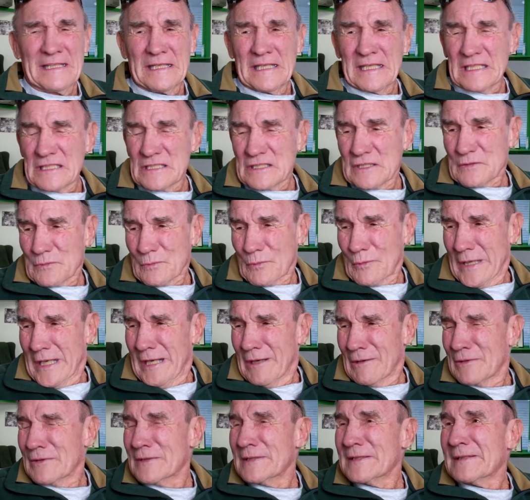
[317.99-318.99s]
He says,
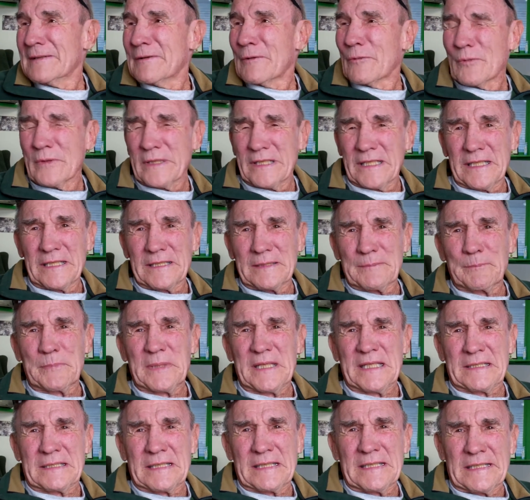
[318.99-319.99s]
"Well, we need a
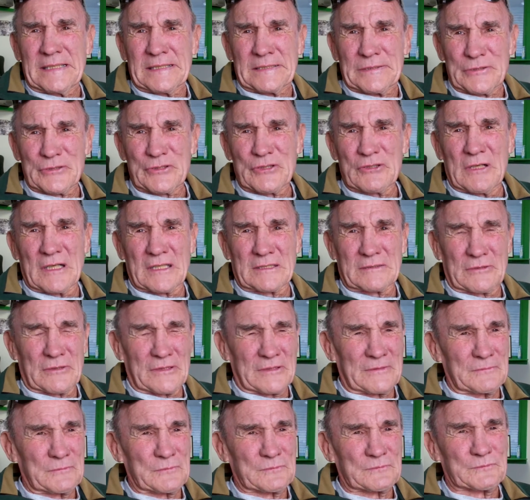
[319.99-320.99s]
PT
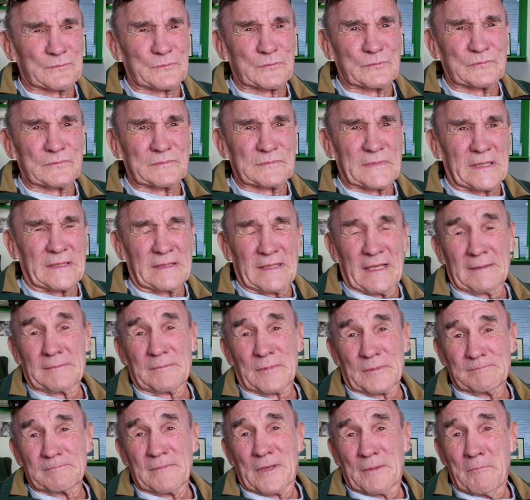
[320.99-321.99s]
instructor, and
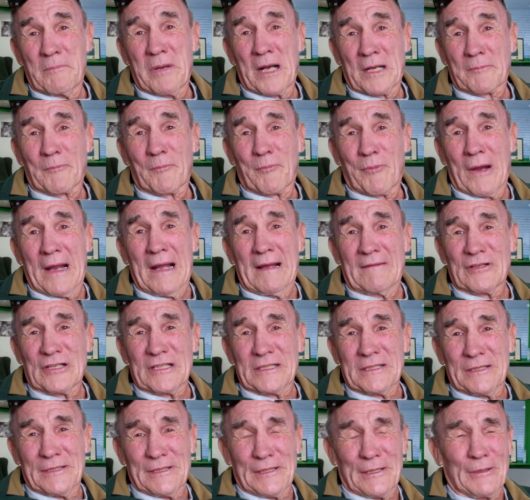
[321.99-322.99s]
I'm a buck
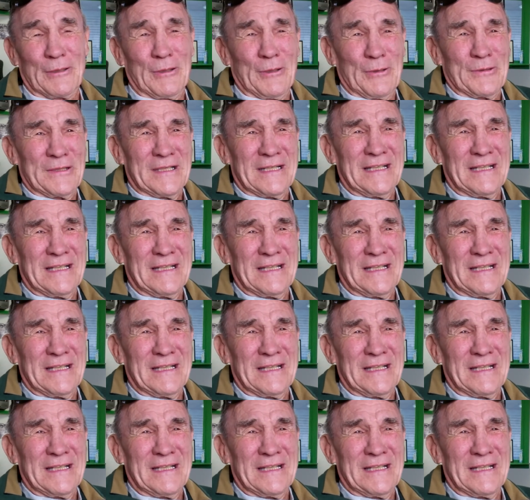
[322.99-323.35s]
private, you know."